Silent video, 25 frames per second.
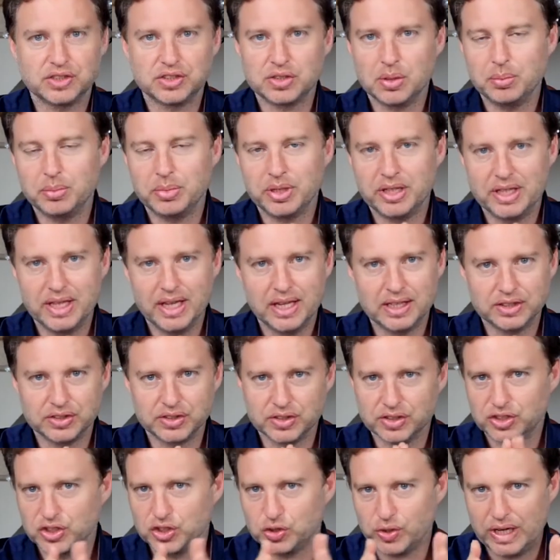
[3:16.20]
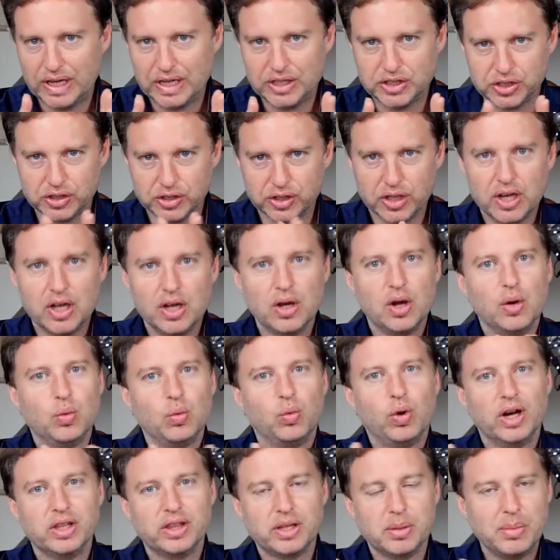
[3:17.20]
somebody else, a stranger.
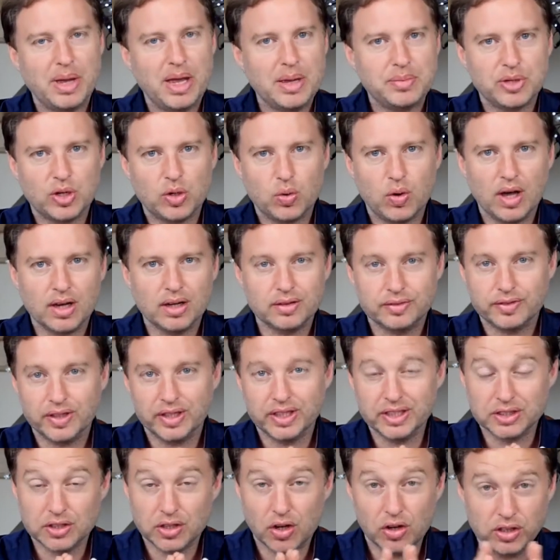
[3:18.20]
While they may be qualified,